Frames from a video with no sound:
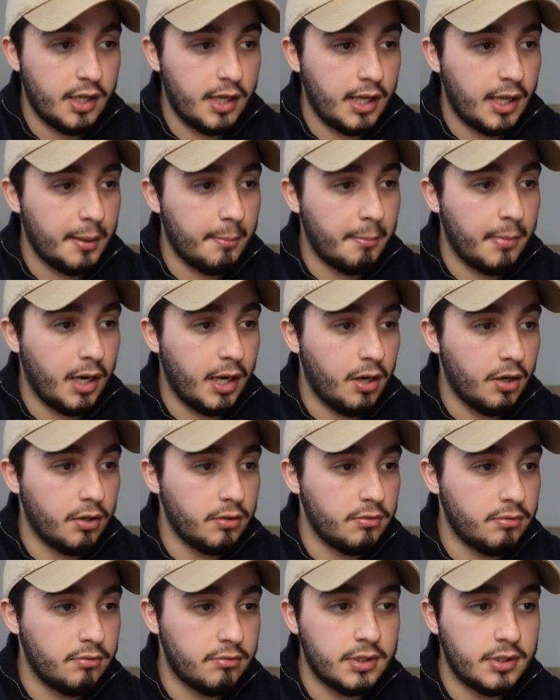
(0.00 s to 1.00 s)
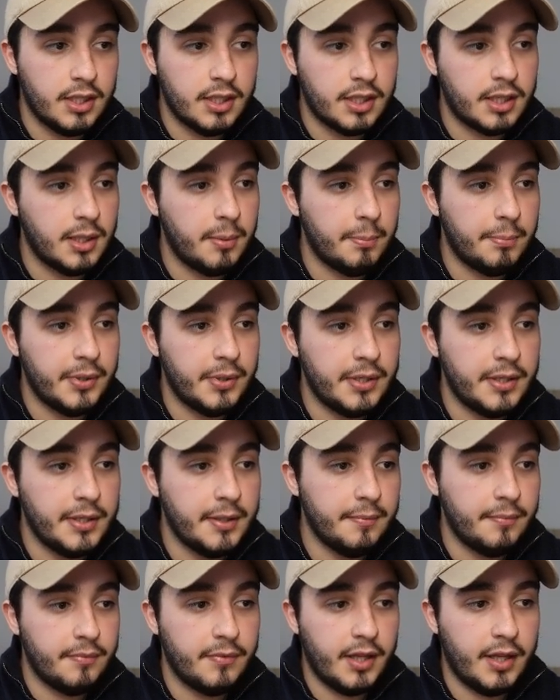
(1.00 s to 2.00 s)
about the
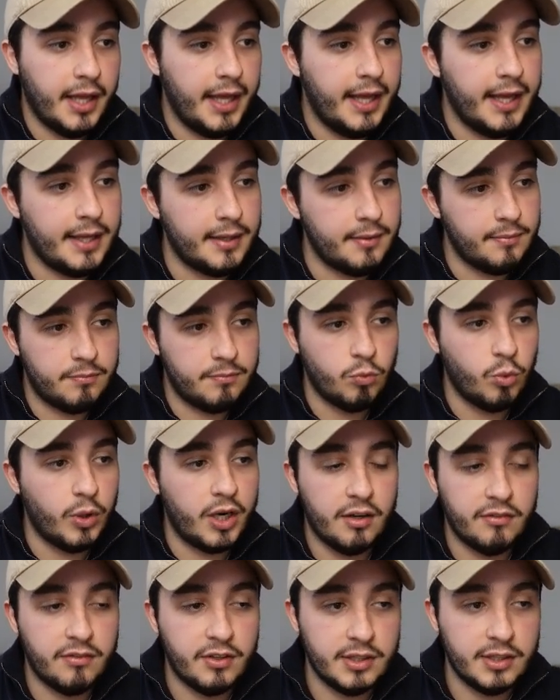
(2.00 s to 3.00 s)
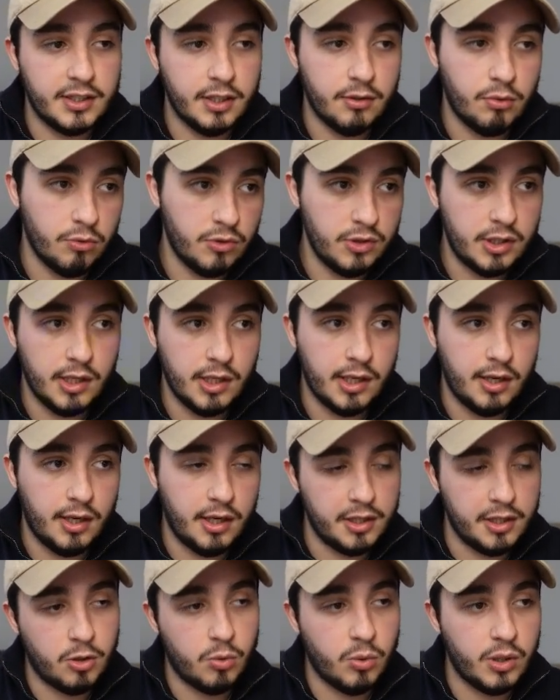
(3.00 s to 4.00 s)
company and whatever the
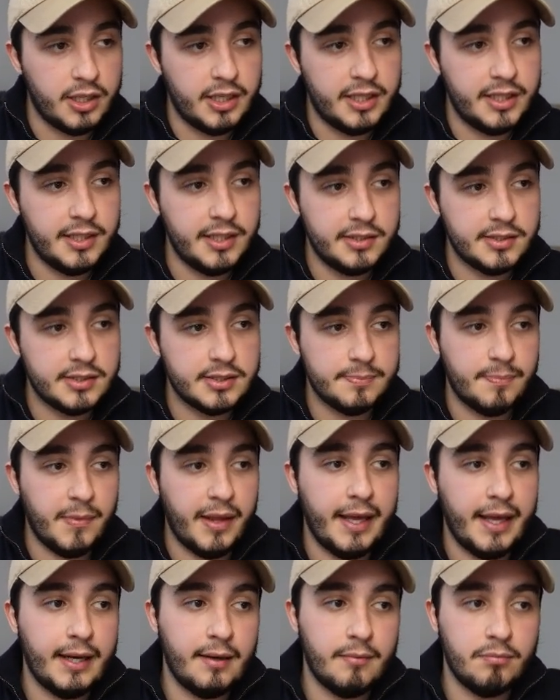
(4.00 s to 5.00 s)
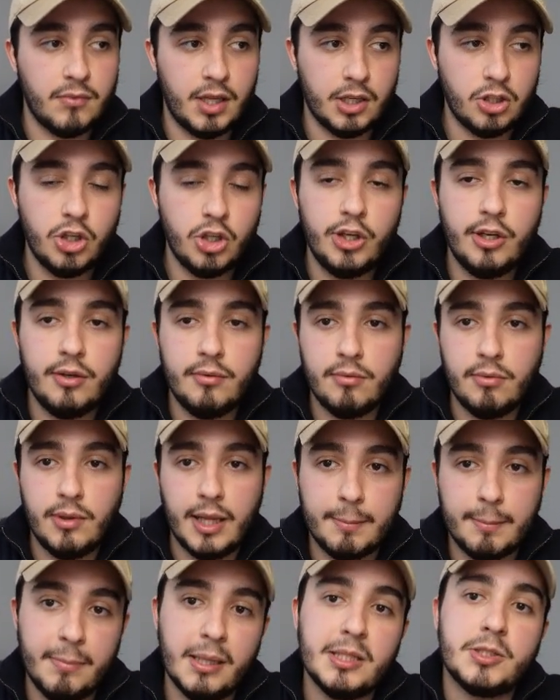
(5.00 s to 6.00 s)
other one is. And a good
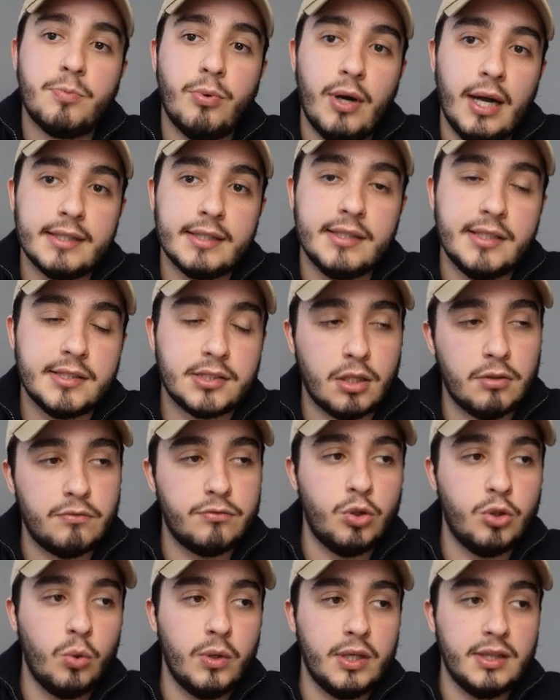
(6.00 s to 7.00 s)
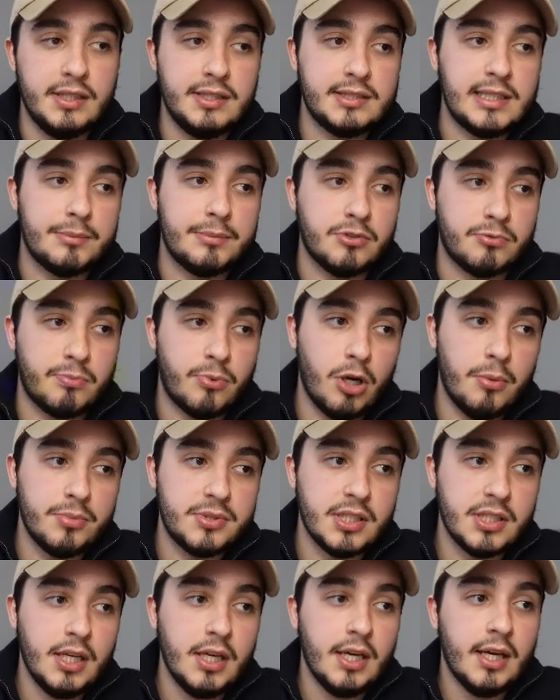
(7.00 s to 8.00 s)
like best practice of doing these types of
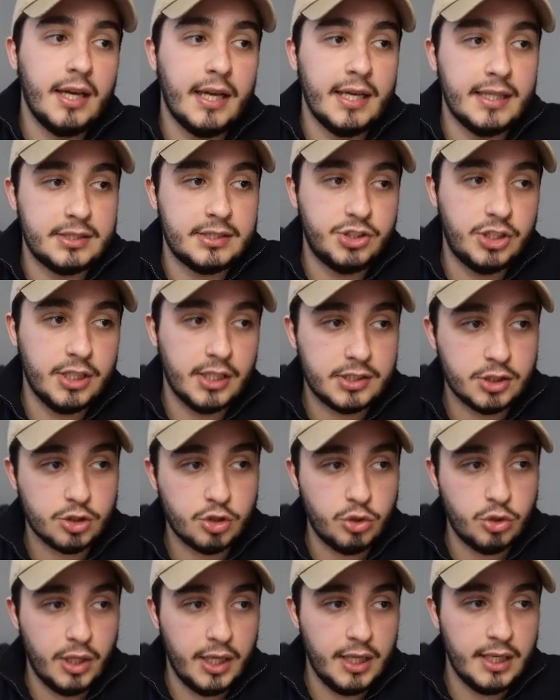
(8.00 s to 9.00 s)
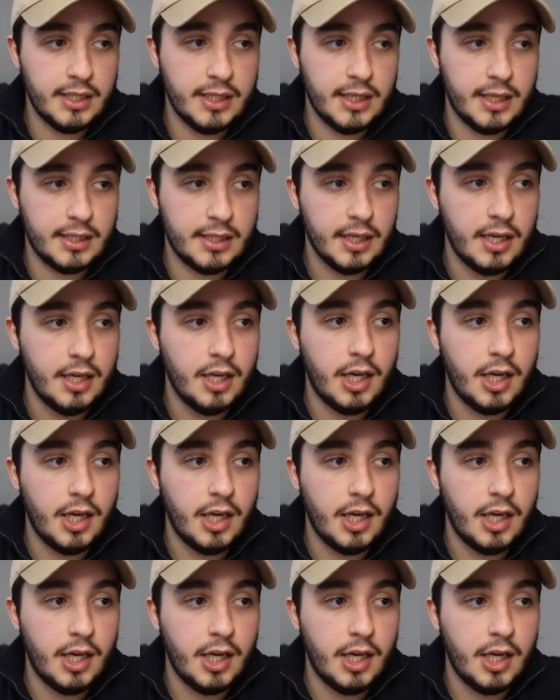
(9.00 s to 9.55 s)
prompts is just creating it